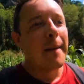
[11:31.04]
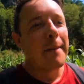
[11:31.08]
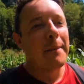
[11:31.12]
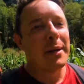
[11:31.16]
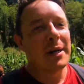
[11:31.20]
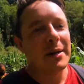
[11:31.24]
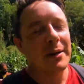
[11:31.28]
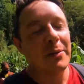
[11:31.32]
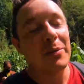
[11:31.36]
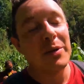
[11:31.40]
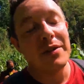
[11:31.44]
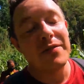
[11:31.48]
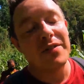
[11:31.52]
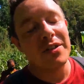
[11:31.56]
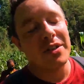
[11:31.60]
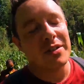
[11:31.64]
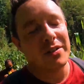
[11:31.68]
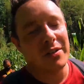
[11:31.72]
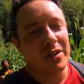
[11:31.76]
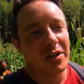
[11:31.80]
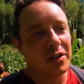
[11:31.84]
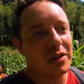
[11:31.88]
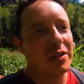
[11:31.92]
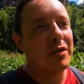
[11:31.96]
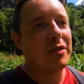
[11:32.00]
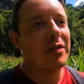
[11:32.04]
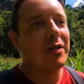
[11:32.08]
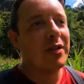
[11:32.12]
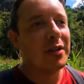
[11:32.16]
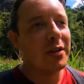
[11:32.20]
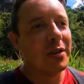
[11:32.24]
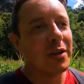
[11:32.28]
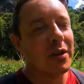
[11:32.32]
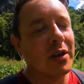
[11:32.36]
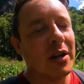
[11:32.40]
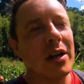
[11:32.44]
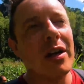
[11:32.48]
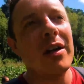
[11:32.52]
but we've just gone
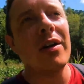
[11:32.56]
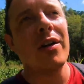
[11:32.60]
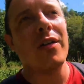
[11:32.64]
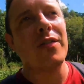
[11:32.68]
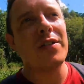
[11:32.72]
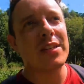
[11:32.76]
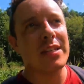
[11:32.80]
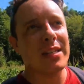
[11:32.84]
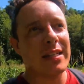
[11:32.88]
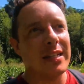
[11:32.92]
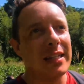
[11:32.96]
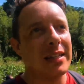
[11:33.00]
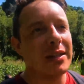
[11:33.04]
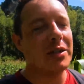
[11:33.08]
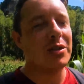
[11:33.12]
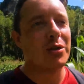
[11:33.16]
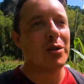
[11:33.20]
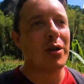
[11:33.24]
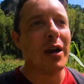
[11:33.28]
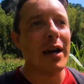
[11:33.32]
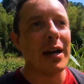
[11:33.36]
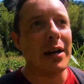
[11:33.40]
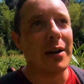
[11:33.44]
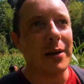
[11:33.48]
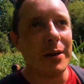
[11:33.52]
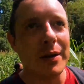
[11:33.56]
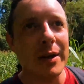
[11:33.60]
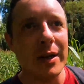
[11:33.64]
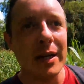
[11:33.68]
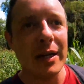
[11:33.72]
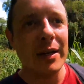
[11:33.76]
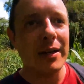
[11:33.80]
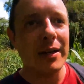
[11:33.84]
through, obviously, the trail